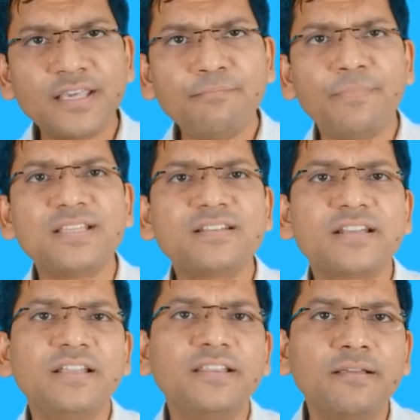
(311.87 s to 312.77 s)
Keep
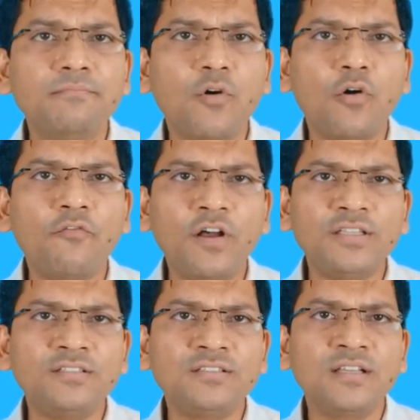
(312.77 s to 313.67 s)
pestering them
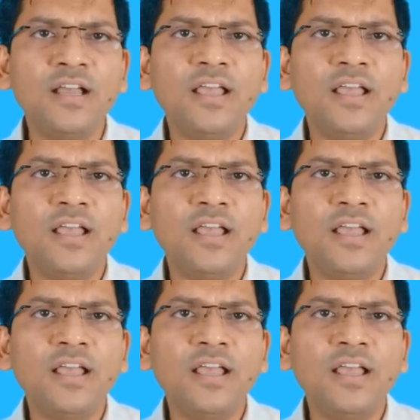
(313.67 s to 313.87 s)
once